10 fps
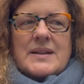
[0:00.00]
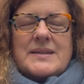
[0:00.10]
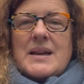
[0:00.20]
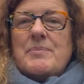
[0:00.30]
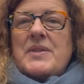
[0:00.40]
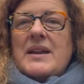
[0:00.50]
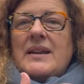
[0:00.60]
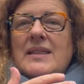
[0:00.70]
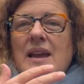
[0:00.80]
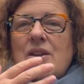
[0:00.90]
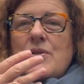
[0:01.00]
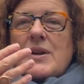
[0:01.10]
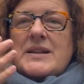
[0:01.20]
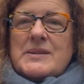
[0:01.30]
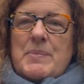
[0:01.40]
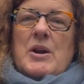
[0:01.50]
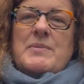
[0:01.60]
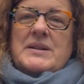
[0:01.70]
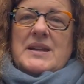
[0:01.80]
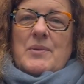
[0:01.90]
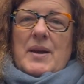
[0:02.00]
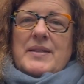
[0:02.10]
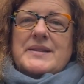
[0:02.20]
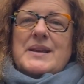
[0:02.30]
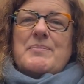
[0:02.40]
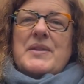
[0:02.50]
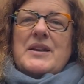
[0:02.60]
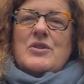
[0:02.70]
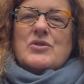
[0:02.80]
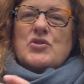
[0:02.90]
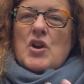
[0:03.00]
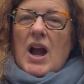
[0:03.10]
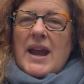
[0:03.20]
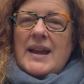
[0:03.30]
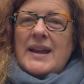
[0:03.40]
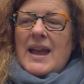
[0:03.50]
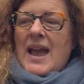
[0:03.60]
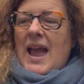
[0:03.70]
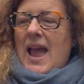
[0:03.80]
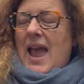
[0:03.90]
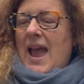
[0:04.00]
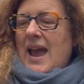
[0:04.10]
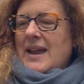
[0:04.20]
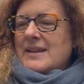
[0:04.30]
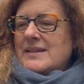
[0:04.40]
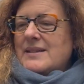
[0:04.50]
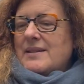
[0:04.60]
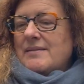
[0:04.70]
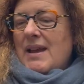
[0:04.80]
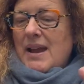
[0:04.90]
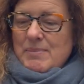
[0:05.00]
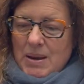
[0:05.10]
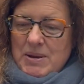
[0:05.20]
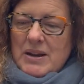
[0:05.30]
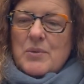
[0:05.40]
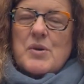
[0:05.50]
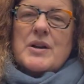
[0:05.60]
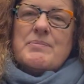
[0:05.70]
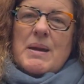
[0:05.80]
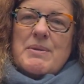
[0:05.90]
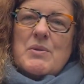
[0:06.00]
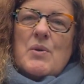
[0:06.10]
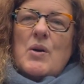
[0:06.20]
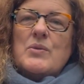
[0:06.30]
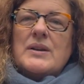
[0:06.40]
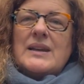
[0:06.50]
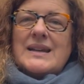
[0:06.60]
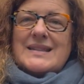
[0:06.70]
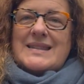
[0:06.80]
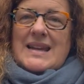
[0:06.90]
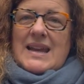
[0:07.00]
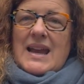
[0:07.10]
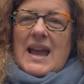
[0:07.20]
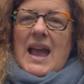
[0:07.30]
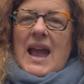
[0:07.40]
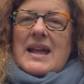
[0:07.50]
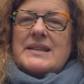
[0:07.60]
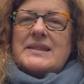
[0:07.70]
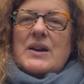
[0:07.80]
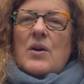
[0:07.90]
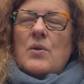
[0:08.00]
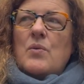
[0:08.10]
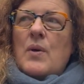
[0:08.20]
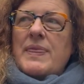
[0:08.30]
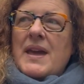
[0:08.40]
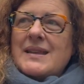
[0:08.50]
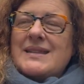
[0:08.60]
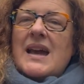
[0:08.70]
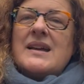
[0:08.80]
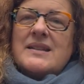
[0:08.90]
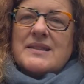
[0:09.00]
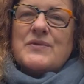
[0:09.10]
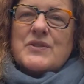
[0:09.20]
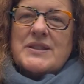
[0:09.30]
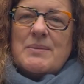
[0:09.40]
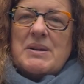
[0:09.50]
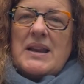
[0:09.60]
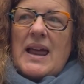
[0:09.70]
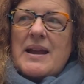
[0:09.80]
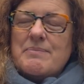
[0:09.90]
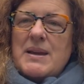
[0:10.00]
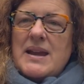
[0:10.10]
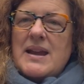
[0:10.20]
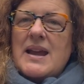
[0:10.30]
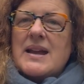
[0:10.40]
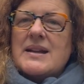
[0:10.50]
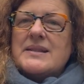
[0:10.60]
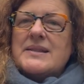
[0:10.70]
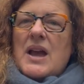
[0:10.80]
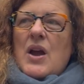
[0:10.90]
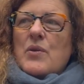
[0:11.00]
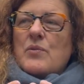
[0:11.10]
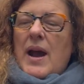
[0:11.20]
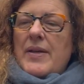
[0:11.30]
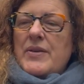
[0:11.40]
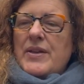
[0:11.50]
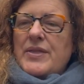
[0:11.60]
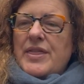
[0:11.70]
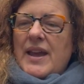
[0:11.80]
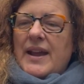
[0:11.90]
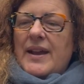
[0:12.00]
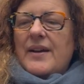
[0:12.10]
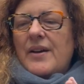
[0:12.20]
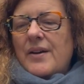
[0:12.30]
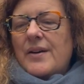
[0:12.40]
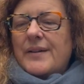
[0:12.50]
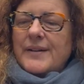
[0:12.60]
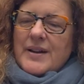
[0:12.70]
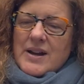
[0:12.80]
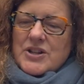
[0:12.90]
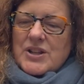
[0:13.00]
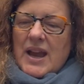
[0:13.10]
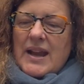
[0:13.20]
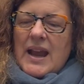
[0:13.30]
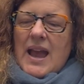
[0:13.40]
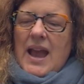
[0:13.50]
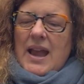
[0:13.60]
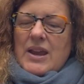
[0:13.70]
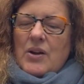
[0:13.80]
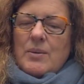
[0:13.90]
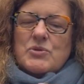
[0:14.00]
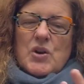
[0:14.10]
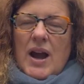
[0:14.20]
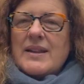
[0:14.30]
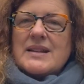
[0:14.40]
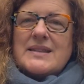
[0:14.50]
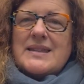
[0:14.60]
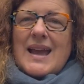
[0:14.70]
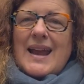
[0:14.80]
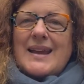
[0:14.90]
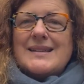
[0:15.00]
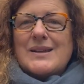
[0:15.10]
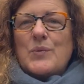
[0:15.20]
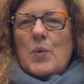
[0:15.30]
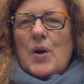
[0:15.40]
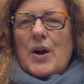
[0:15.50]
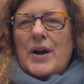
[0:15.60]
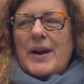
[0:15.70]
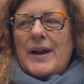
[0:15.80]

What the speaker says: something that you're experimenting with, something you're trying, and maybe it'll work, maybe it won't, let's see. And so what that does for somebody like me is, rather than think, oh gosh, like, you know, I'm trying this thing, it didn't work,